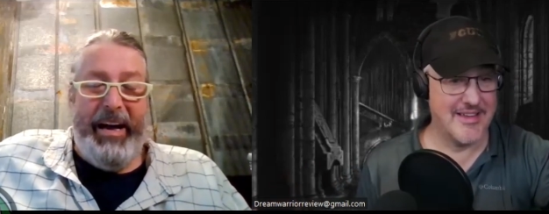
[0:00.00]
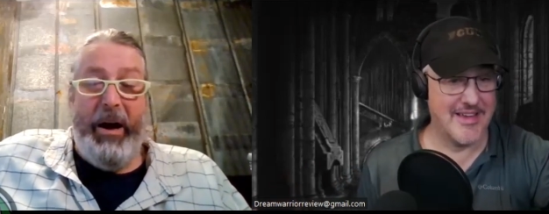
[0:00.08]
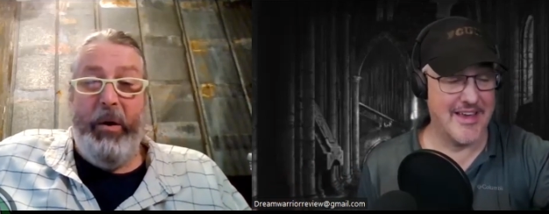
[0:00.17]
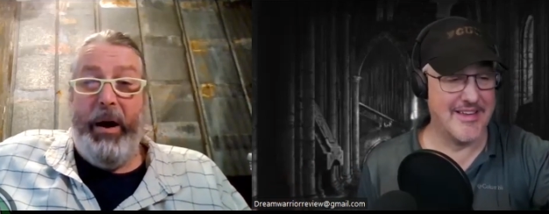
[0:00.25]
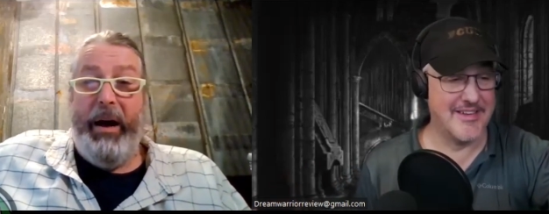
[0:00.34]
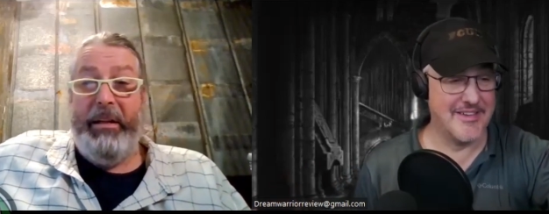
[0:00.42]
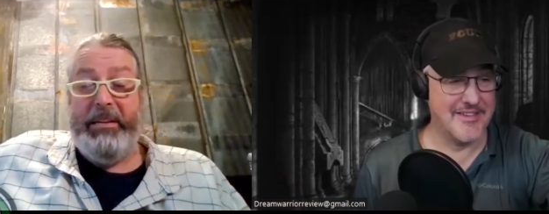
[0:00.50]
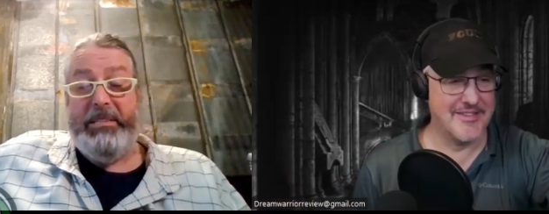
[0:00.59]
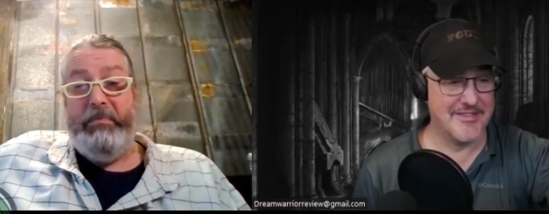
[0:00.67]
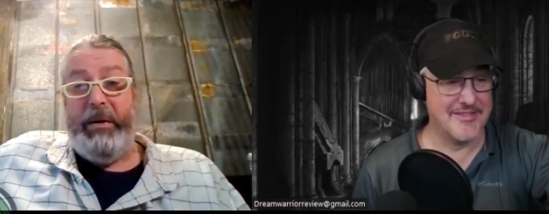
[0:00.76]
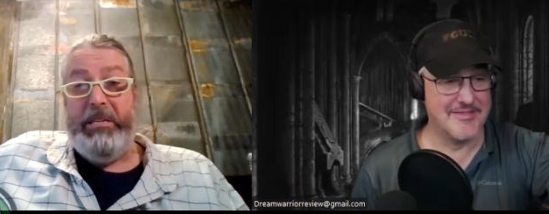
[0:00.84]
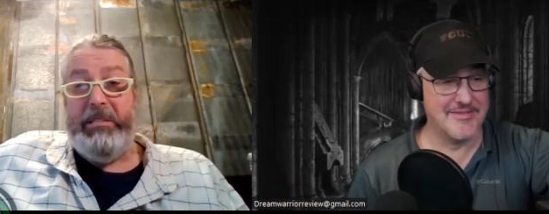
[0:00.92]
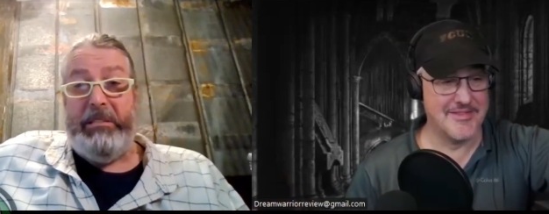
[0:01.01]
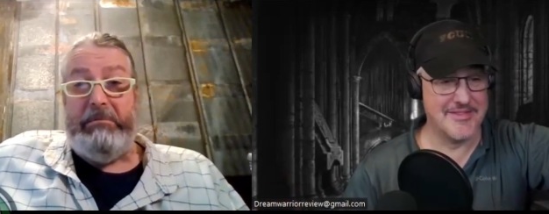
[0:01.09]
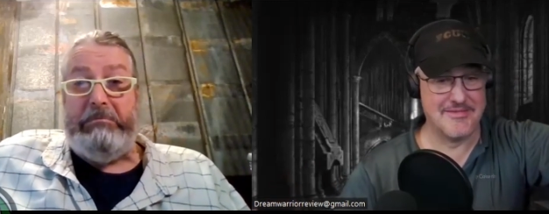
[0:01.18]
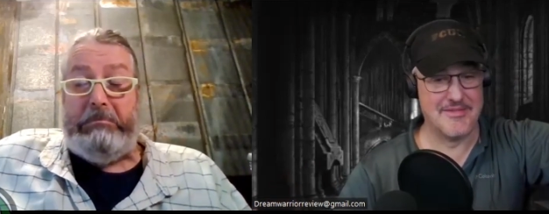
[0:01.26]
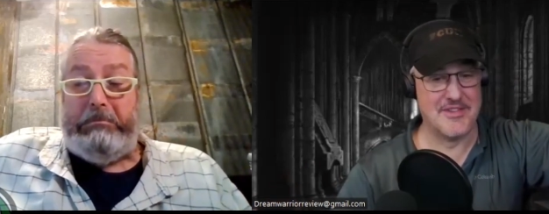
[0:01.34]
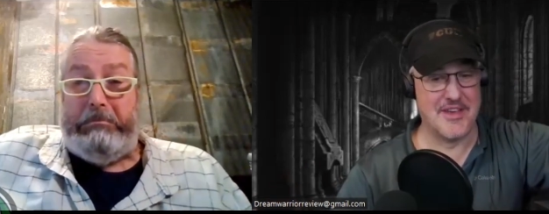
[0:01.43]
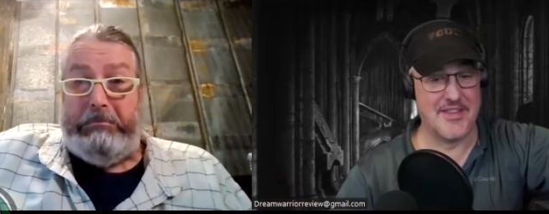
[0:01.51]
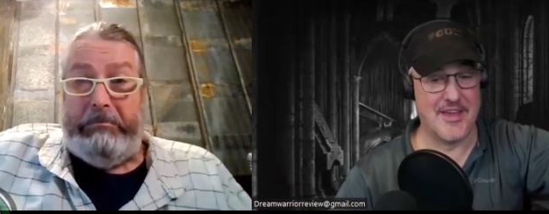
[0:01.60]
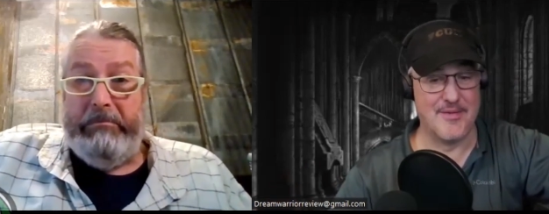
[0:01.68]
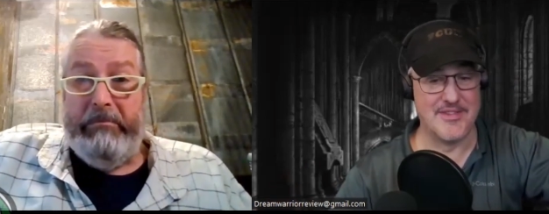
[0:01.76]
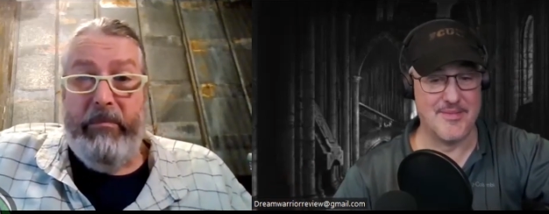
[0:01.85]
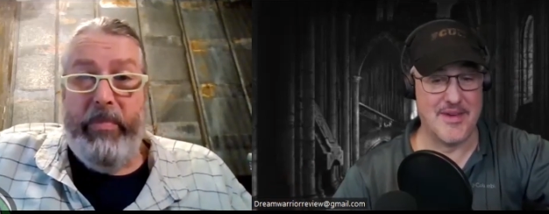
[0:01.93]
Speaker 1: Oh, and, oh wow, that's amazing. Which I
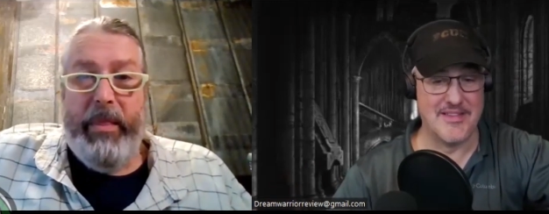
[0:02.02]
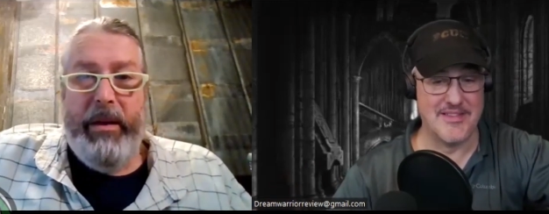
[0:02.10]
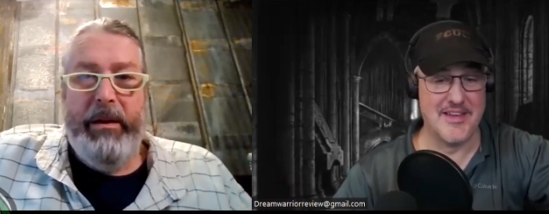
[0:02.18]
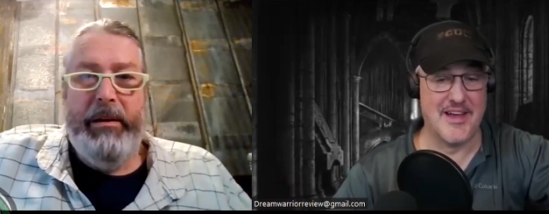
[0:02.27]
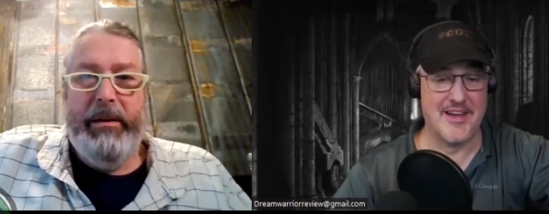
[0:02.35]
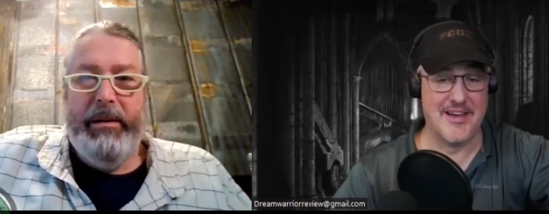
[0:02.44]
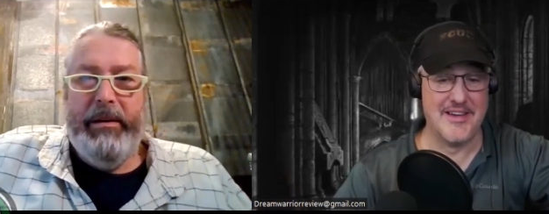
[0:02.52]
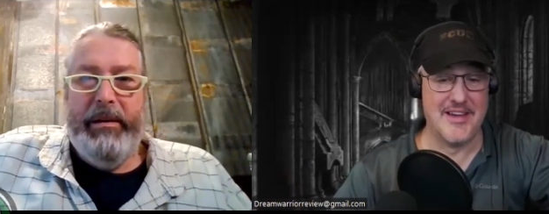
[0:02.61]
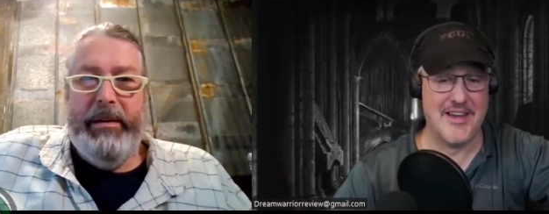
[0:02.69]
thought was amazing. Uh,